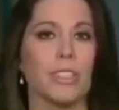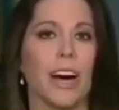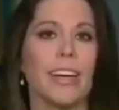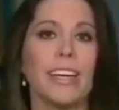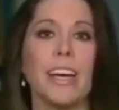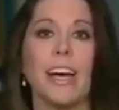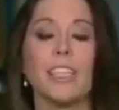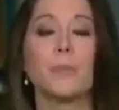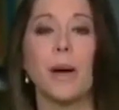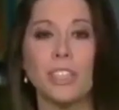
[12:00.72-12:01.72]
was not,
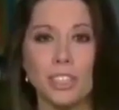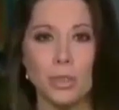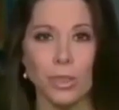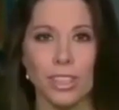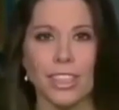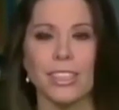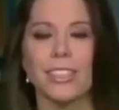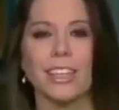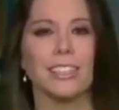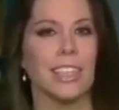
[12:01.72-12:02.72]
especially with
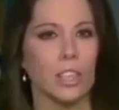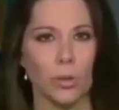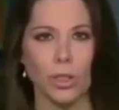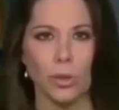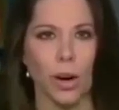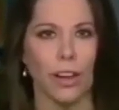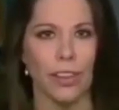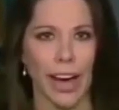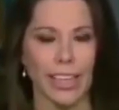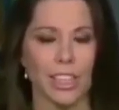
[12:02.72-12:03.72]
kids. I stand with you
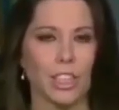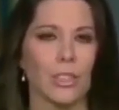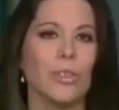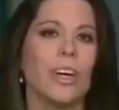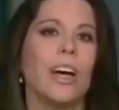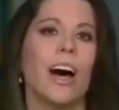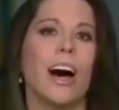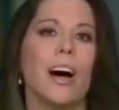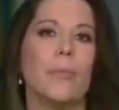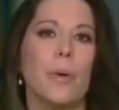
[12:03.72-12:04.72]
on that issue.
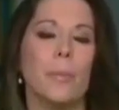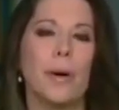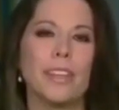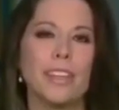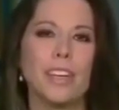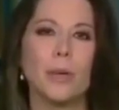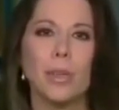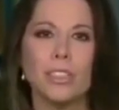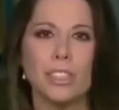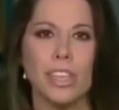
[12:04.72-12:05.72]
But there are a
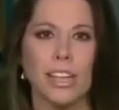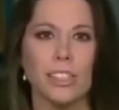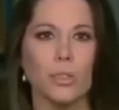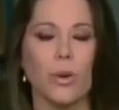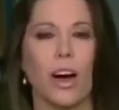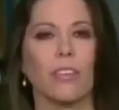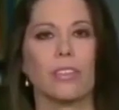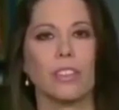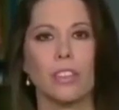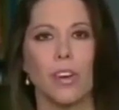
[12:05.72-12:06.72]
couple other stats as well.
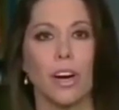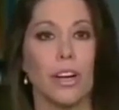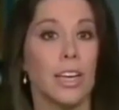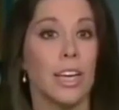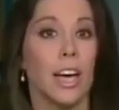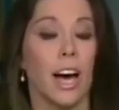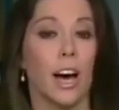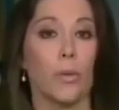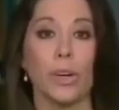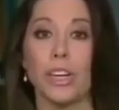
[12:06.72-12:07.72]
First of all,
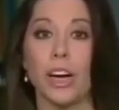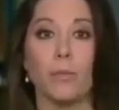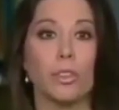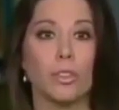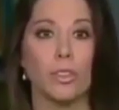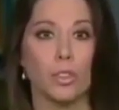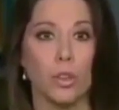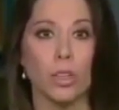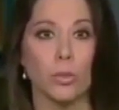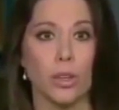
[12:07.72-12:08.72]
when it comes to the
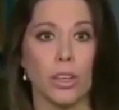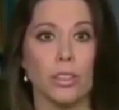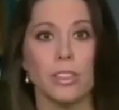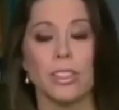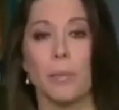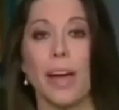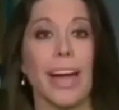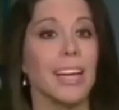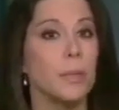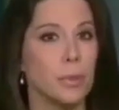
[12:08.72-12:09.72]
drug war, some
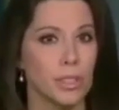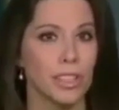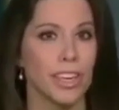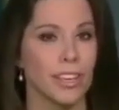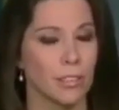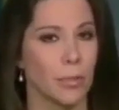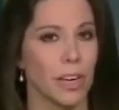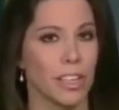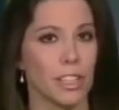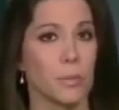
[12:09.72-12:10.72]
80% of
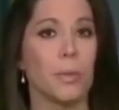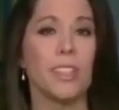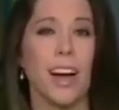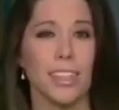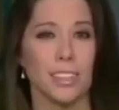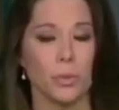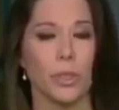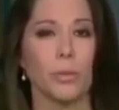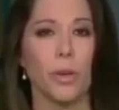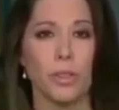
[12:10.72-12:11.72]
Americans plus,
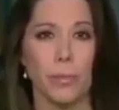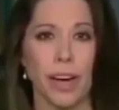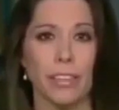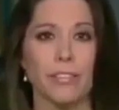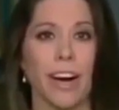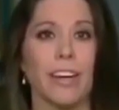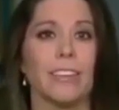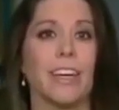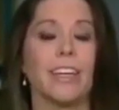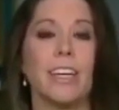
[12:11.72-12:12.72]
when polled about it,
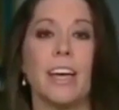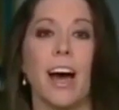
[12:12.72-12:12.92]
find that